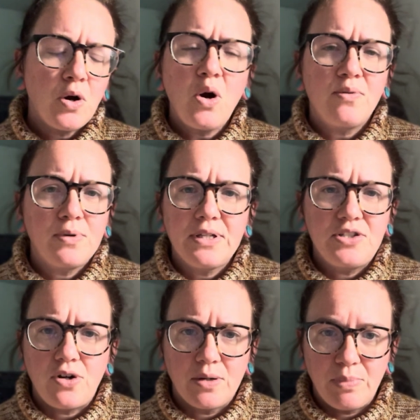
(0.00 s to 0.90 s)
all really
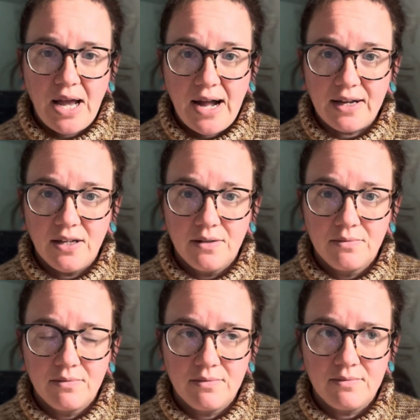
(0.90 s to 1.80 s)
dark
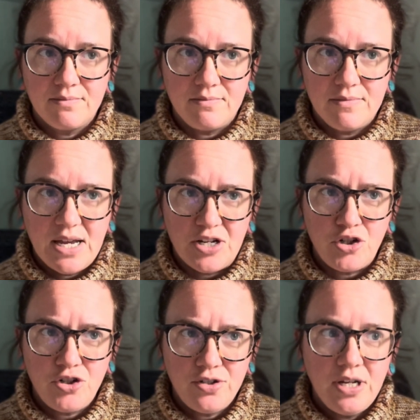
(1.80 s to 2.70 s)

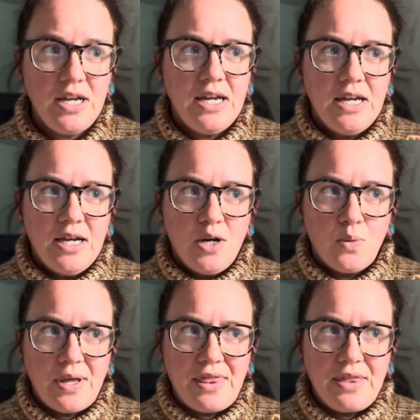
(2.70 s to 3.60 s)
black-ish
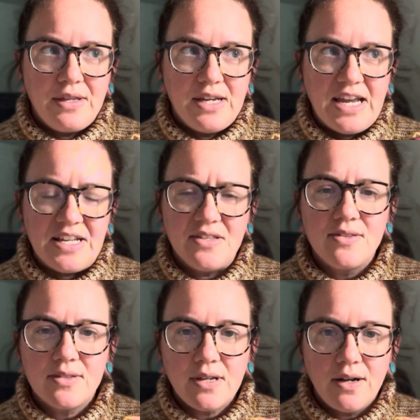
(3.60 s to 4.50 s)
with
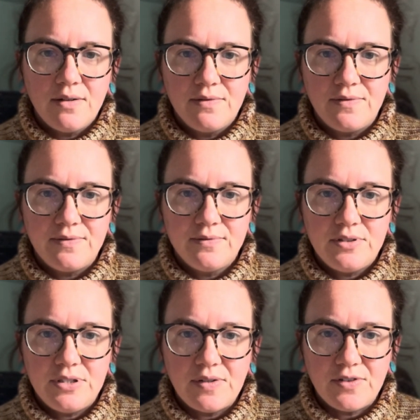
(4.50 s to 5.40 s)
hints of
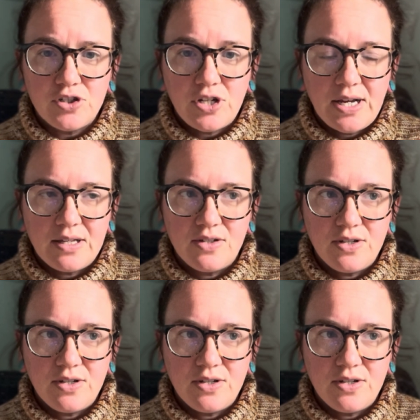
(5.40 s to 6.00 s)
different shades.